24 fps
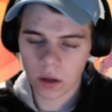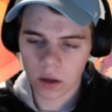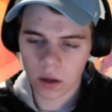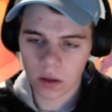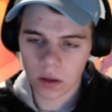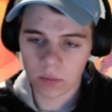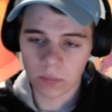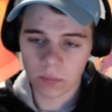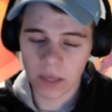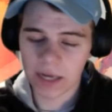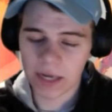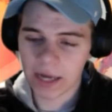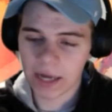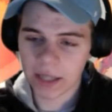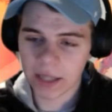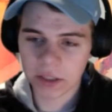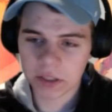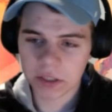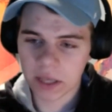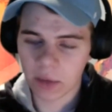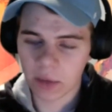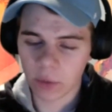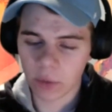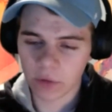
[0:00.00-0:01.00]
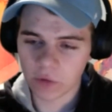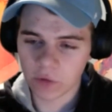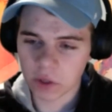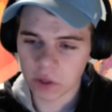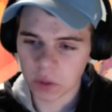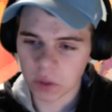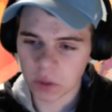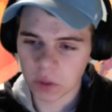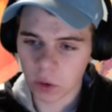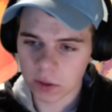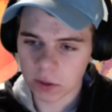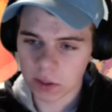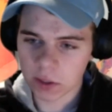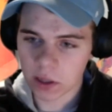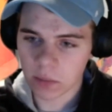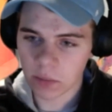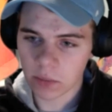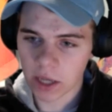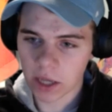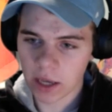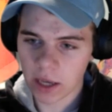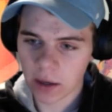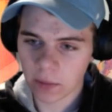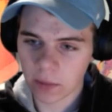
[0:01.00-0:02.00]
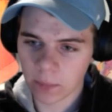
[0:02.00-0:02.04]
Man, I just can't wait for sports to come back.